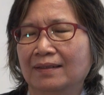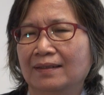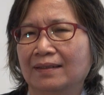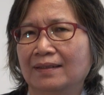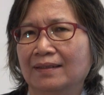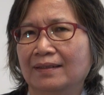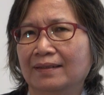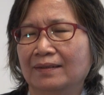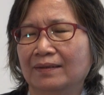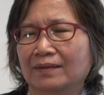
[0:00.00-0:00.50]

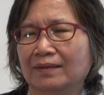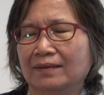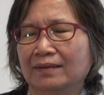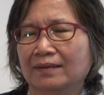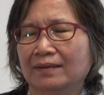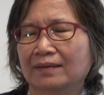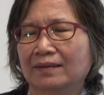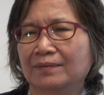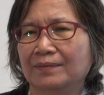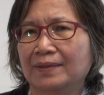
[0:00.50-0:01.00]
And
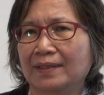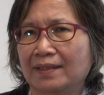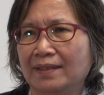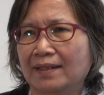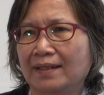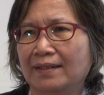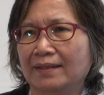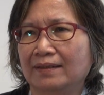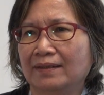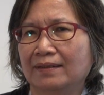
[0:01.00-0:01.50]
with
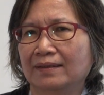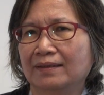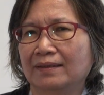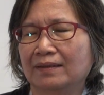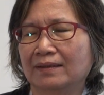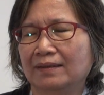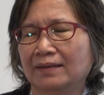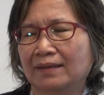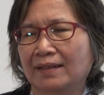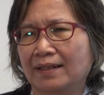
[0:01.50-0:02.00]
that,
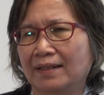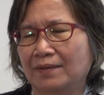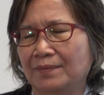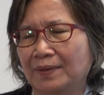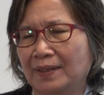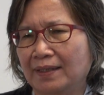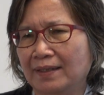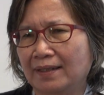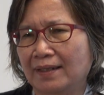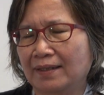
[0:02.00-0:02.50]

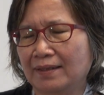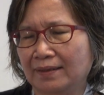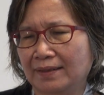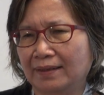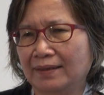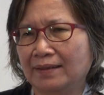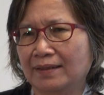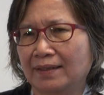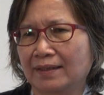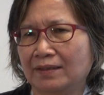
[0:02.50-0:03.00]
with that,
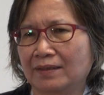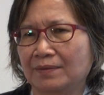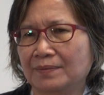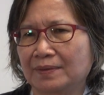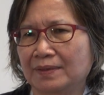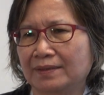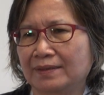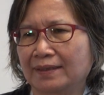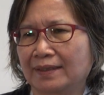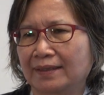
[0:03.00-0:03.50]
that kind
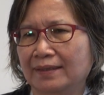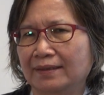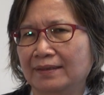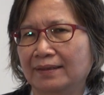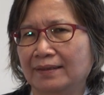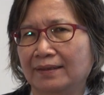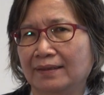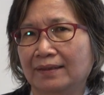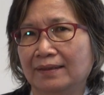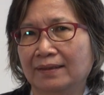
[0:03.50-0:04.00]
of
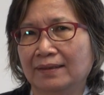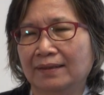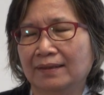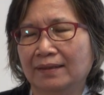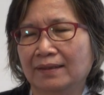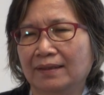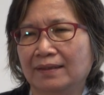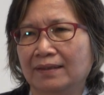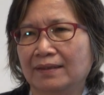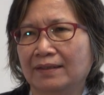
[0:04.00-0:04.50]
society,
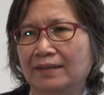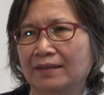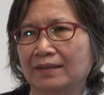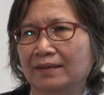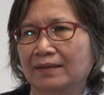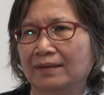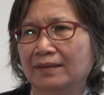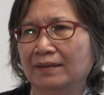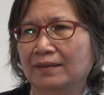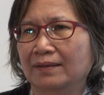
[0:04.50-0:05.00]

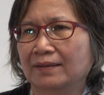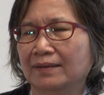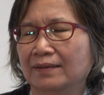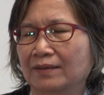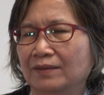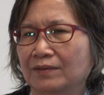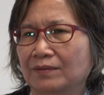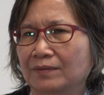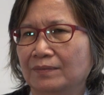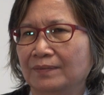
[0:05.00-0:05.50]
uh,
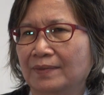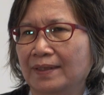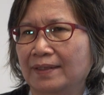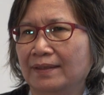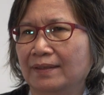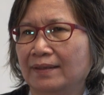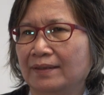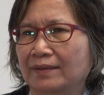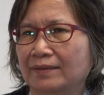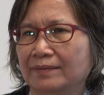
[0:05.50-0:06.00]
you
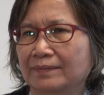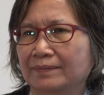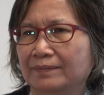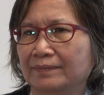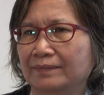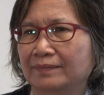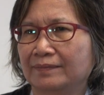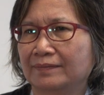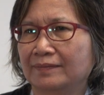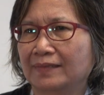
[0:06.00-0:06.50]
find that,
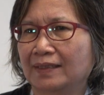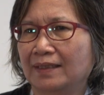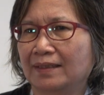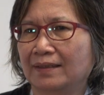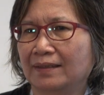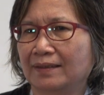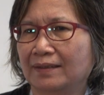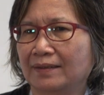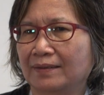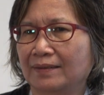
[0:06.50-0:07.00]

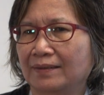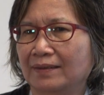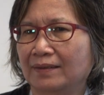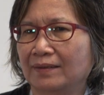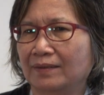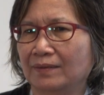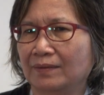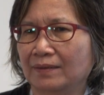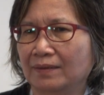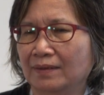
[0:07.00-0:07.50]
uh,
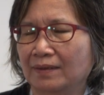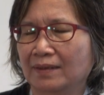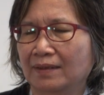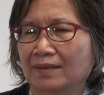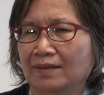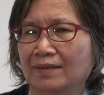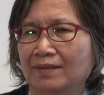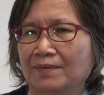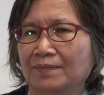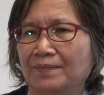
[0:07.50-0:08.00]
you know,
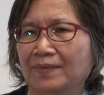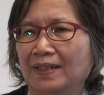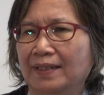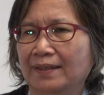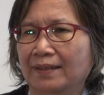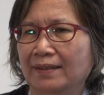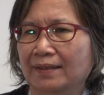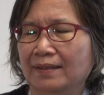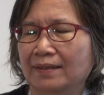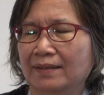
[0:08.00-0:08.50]

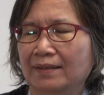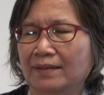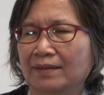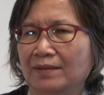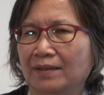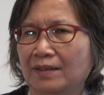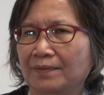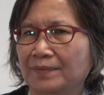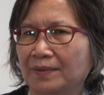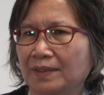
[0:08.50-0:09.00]
many
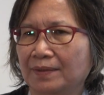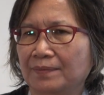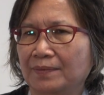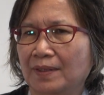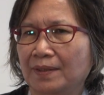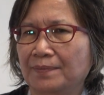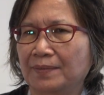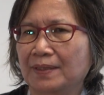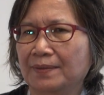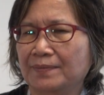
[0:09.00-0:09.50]
of the
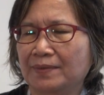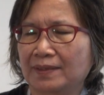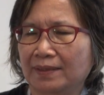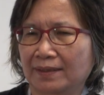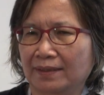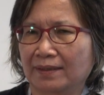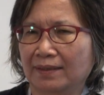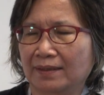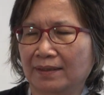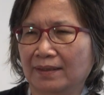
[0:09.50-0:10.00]
problems
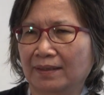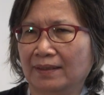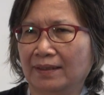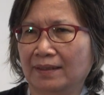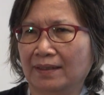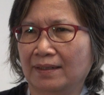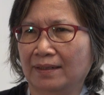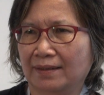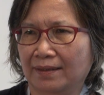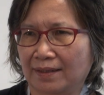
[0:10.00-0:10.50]
in,
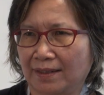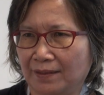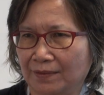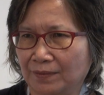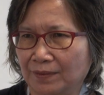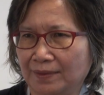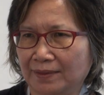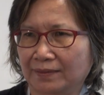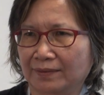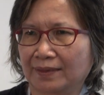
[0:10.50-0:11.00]
in
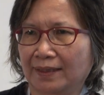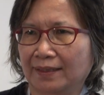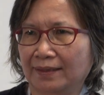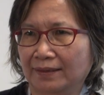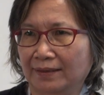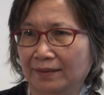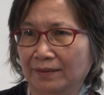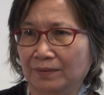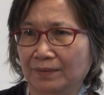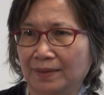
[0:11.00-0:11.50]
our
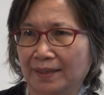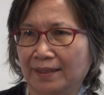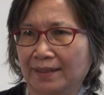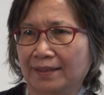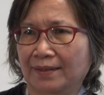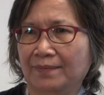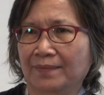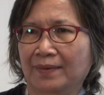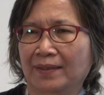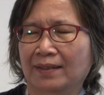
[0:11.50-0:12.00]
society
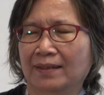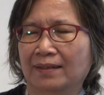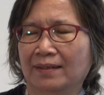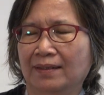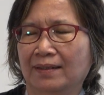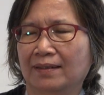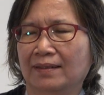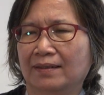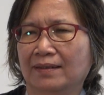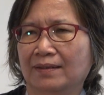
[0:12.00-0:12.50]
today
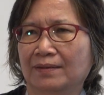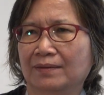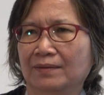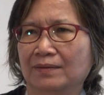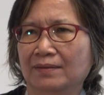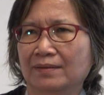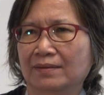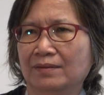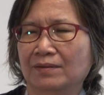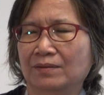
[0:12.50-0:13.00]

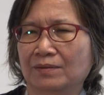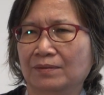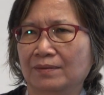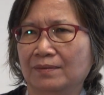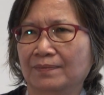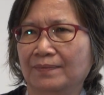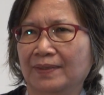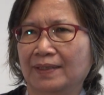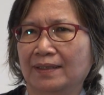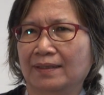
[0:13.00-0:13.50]
uh,
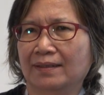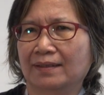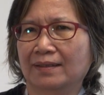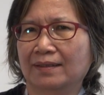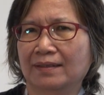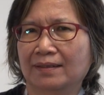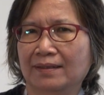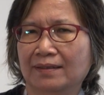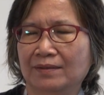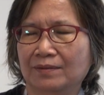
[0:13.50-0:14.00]
should
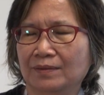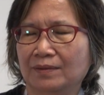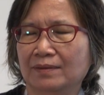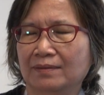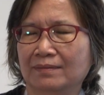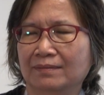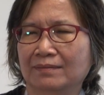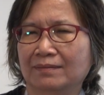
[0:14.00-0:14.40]
be, should,